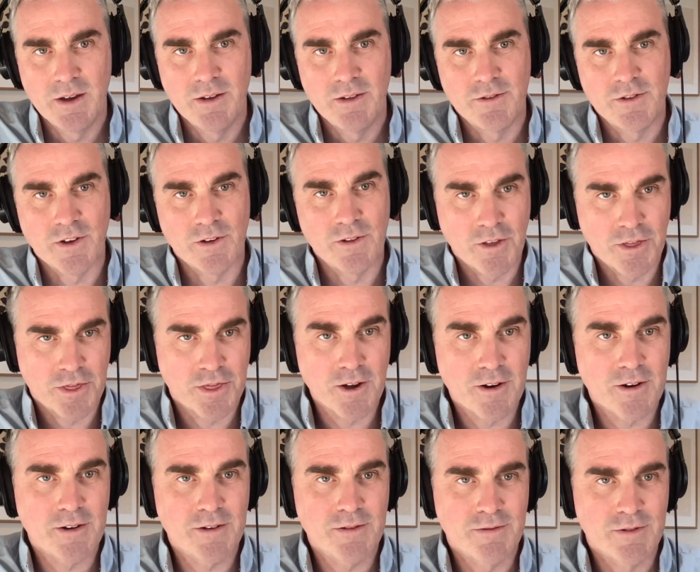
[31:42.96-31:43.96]
So the
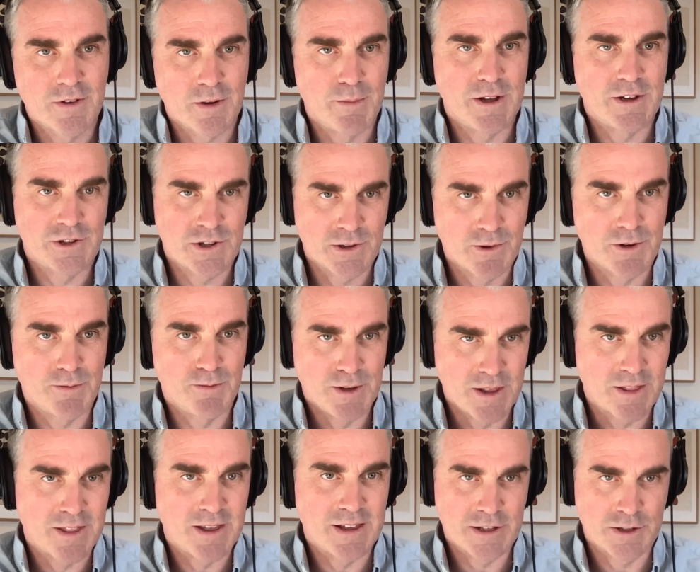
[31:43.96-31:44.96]
third dimension would be
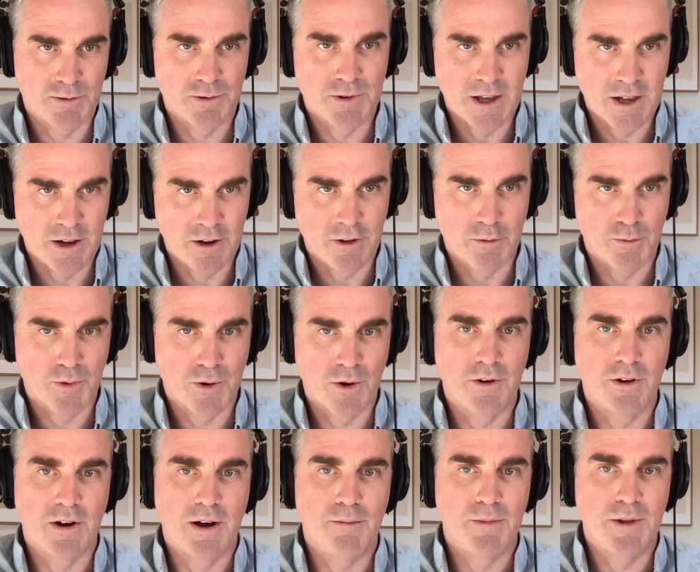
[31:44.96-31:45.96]
the thing that's related to the
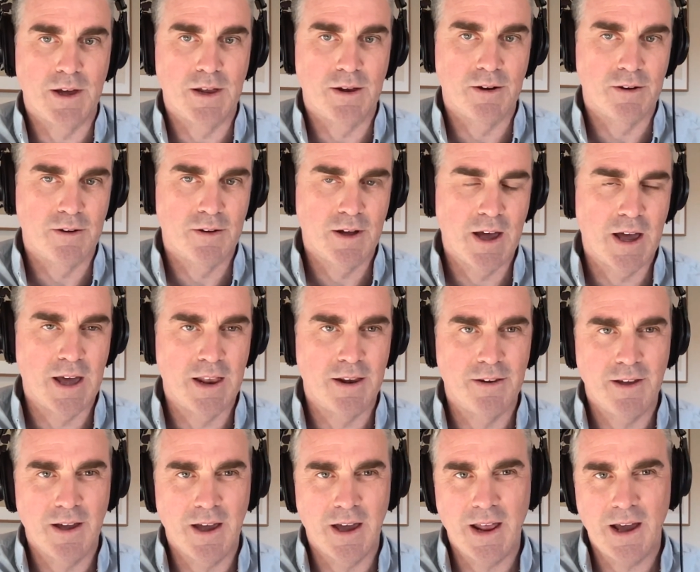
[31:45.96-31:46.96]
program later.
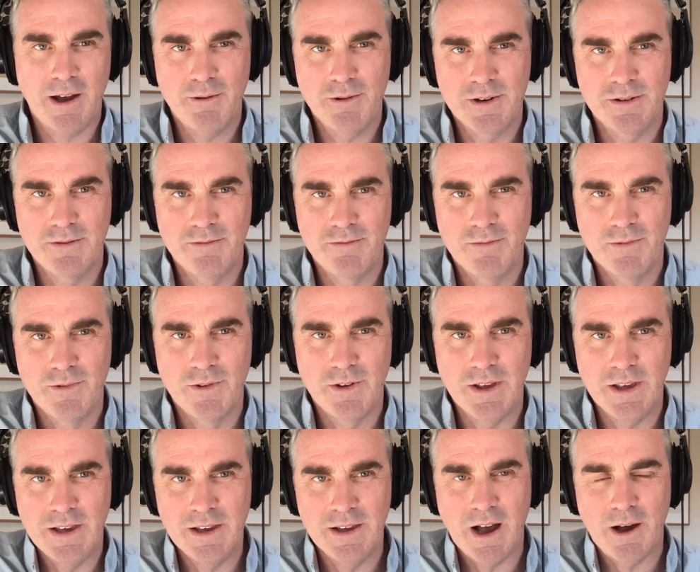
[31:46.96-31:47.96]
And and I would
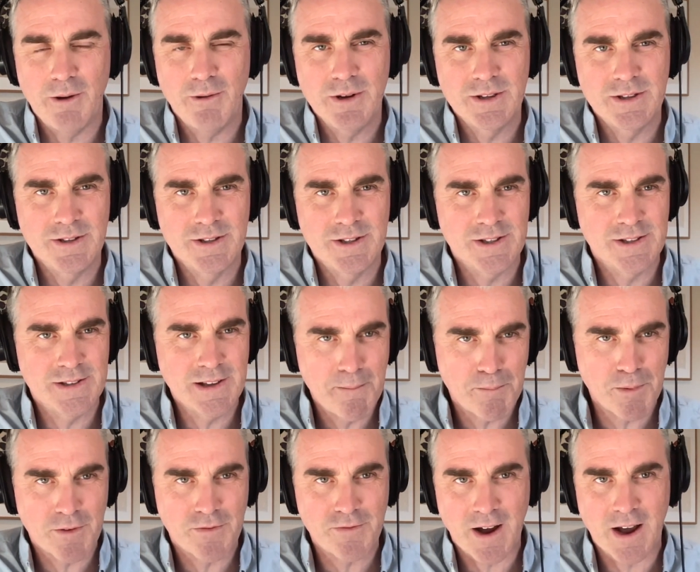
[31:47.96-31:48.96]
I would
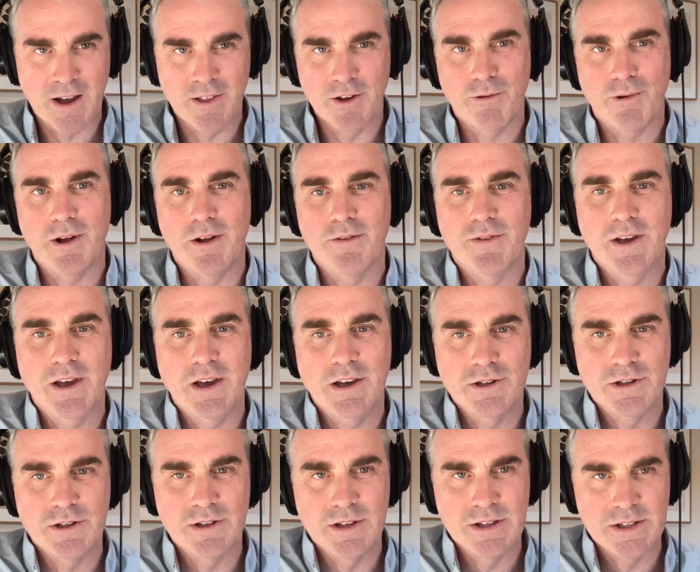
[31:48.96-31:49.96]
simplify the
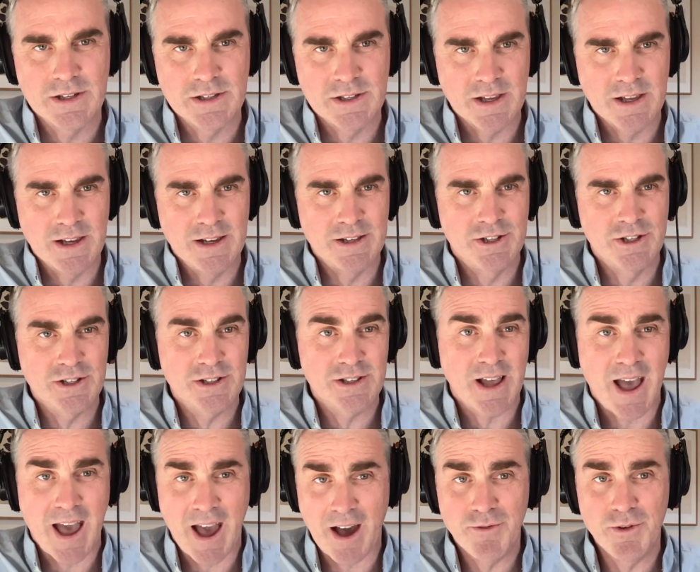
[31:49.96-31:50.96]
qualification of this is is just
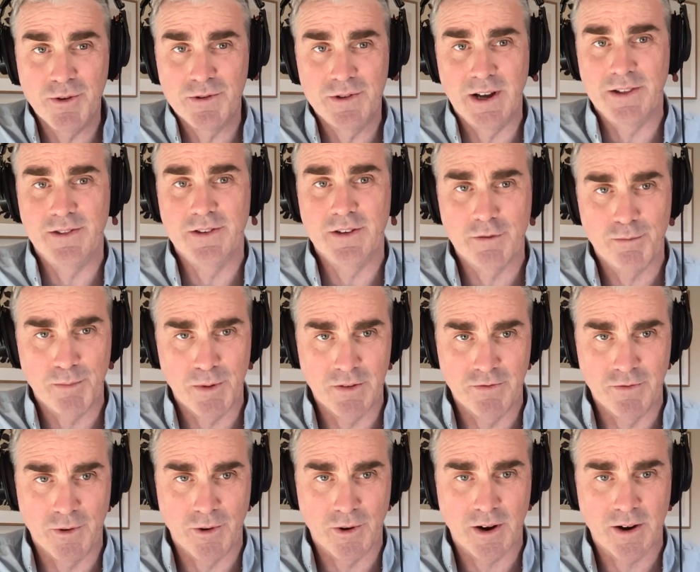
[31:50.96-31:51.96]
have you done this
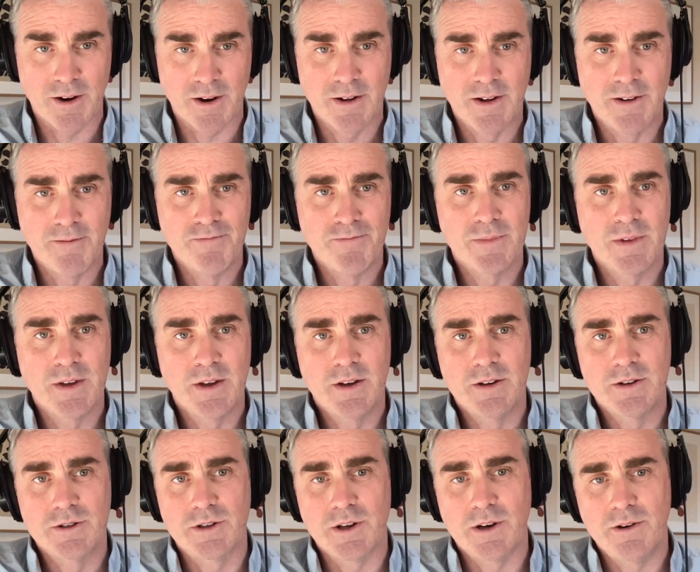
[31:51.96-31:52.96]
before?
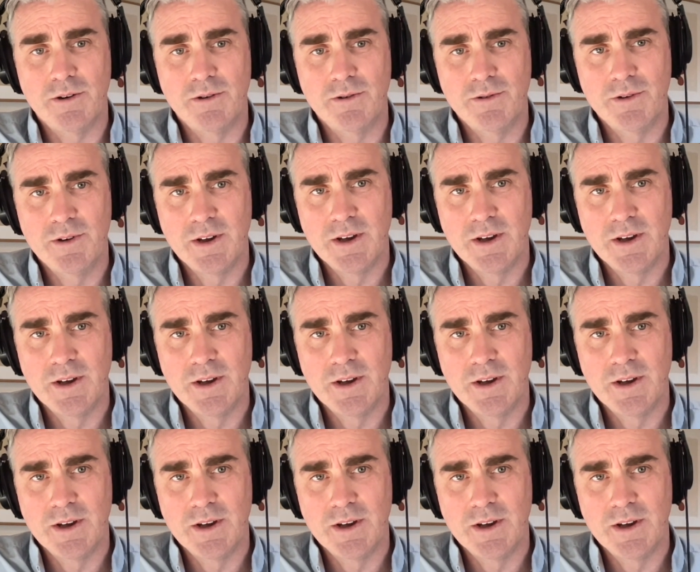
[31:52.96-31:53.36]
So